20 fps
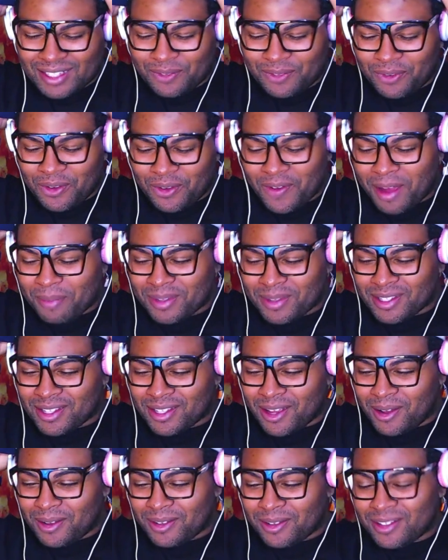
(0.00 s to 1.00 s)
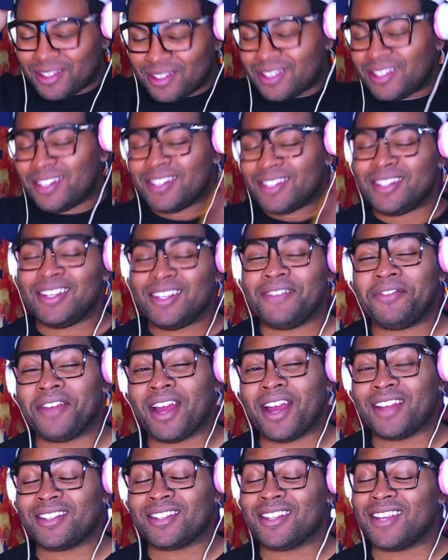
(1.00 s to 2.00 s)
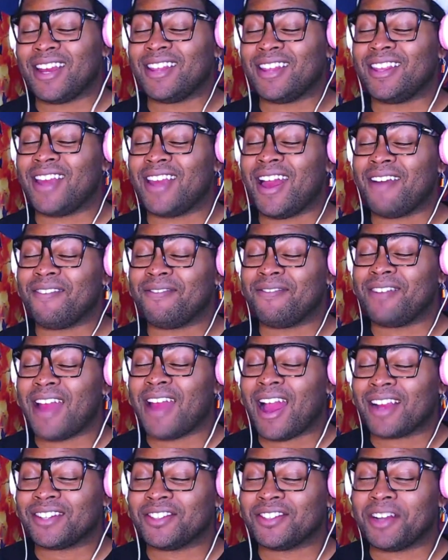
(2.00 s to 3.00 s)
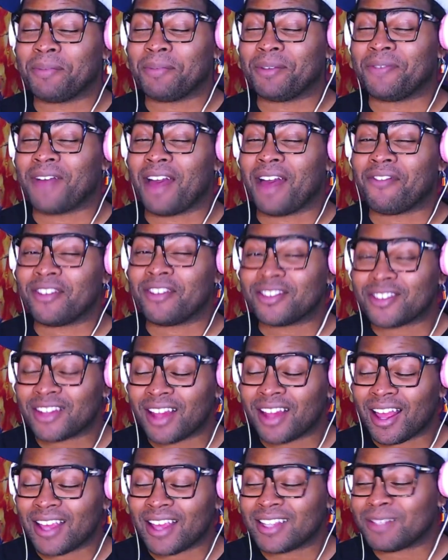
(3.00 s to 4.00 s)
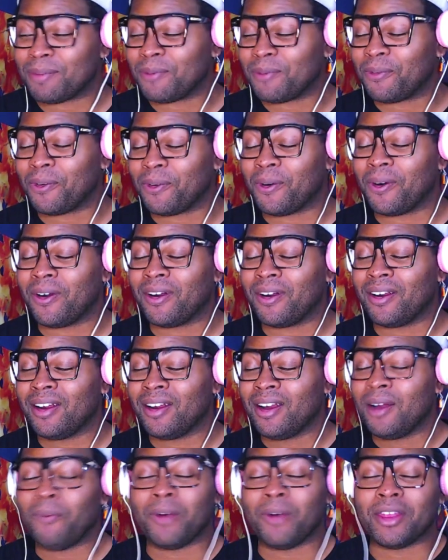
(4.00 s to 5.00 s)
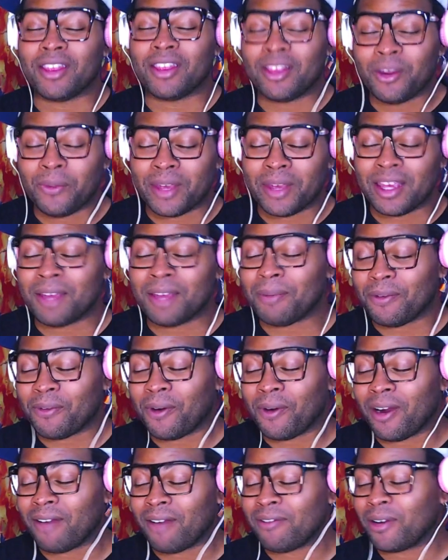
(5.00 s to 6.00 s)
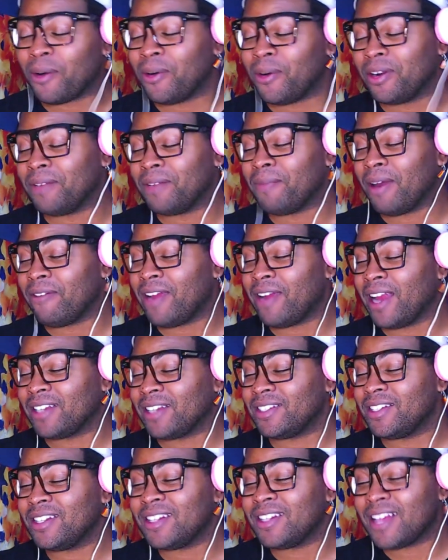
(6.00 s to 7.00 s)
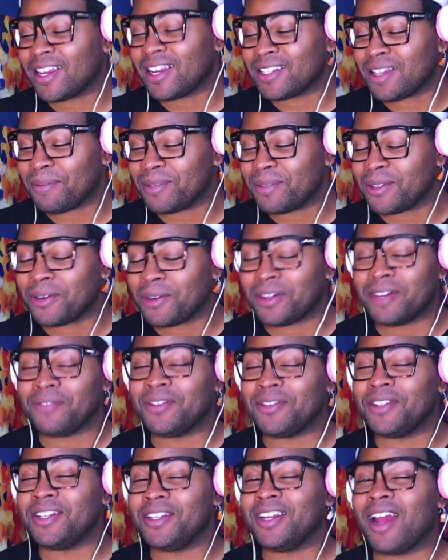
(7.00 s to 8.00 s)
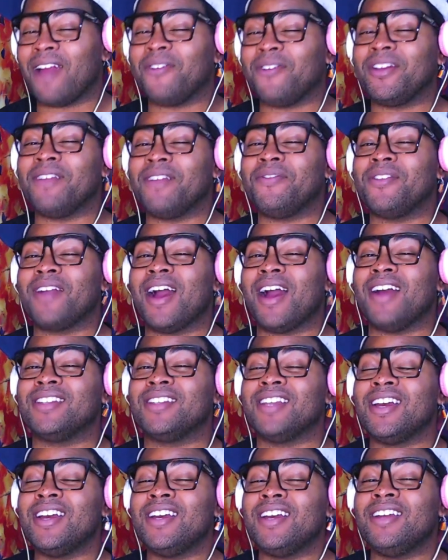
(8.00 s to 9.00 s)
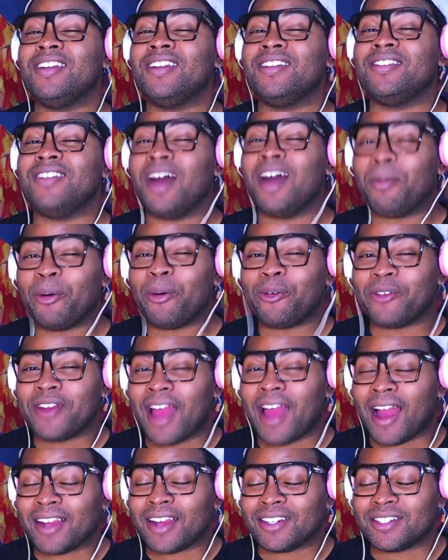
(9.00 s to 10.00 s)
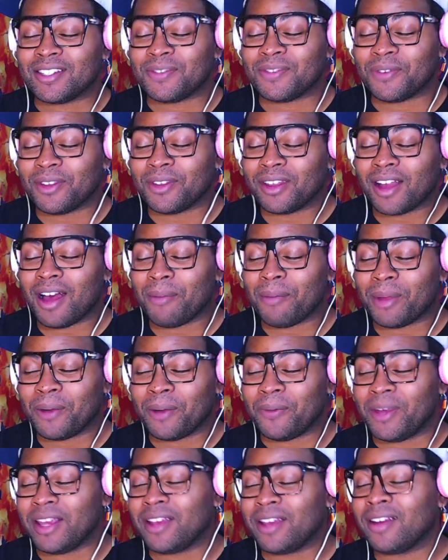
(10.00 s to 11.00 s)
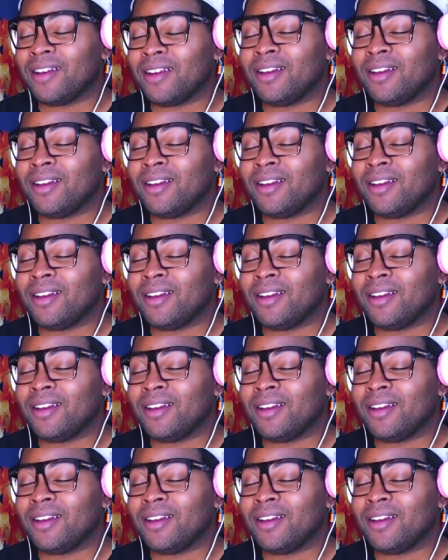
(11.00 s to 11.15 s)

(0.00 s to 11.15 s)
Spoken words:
few episodes to see if you guys could get the reaction up to 500 likes before, within the week before I recorded my reaction to the next episode. And if you did, I would give you guys double reactions for the coming week.